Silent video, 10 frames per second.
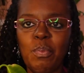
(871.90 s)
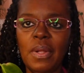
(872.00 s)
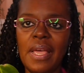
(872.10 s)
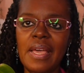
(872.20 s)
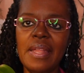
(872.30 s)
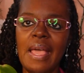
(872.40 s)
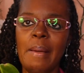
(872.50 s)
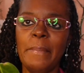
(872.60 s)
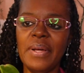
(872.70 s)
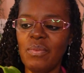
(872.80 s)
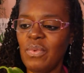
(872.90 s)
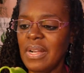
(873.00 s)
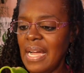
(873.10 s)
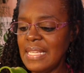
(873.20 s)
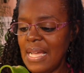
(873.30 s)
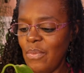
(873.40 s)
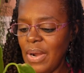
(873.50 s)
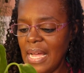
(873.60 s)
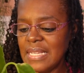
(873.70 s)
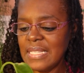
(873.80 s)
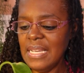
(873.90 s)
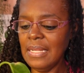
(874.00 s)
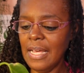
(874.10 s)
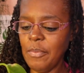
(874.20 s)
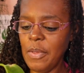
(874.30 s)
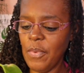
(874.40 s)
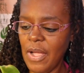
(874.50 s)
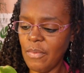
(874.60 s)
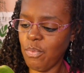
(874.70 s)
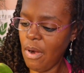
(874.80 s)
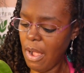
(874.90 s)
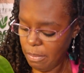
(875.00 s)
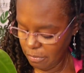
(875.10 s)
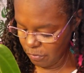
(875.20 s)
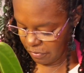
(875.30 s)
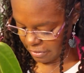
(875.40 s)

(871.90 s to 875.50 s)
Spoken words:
plant. But what I see, a lot of people have problems with